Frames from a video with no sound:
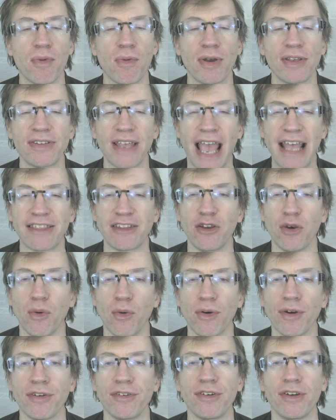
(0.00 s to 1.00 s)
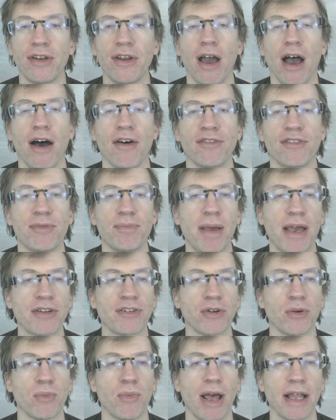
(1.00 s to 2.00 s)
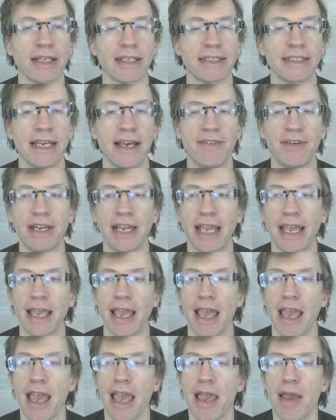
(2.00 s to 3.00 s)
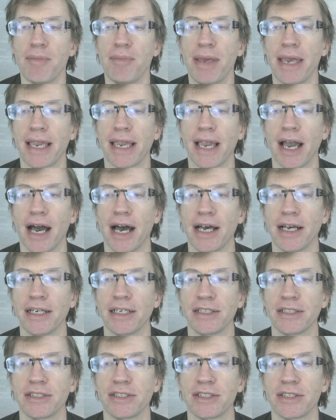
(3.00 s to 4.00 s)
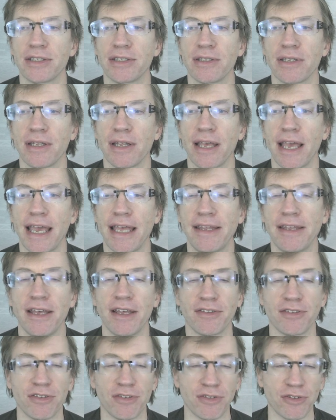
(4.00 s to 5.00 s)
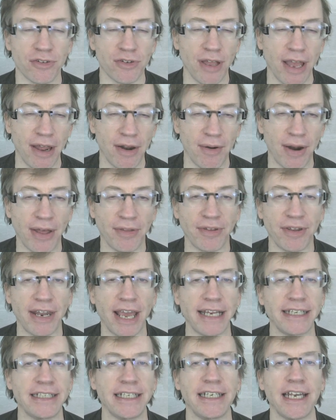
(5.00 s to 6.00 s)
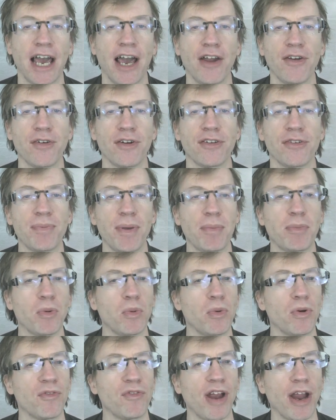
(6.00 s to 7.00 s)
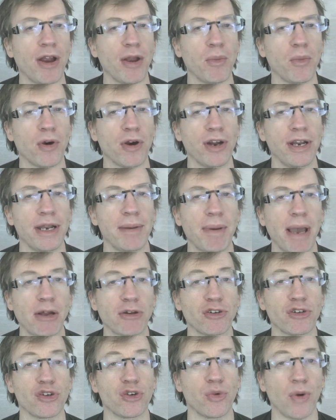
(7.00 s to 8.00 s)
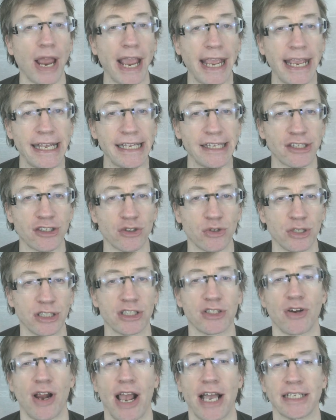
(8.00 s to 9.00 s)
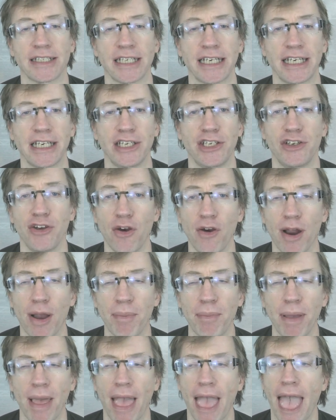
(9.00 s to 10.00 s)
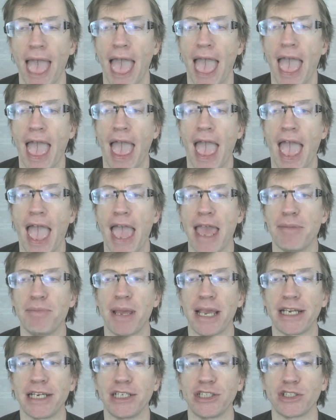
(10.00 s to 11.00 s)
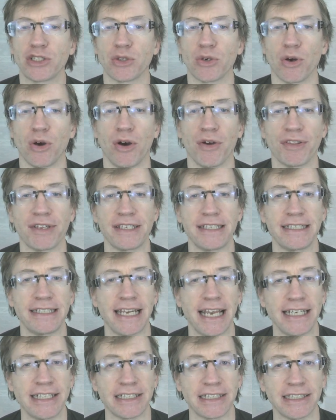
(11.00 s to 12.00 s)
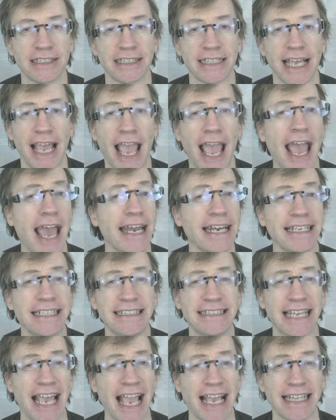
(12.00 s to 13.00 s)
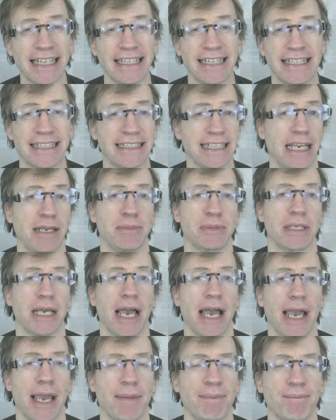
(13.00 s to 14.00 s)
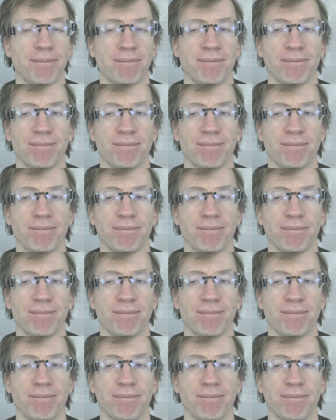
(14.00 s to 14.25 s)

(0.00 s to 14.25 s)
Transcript: was at the origin of special relativity because in the around the 1900s people were very worried about trains crisscrossing Europe and making sure all the stations had exactly the same time.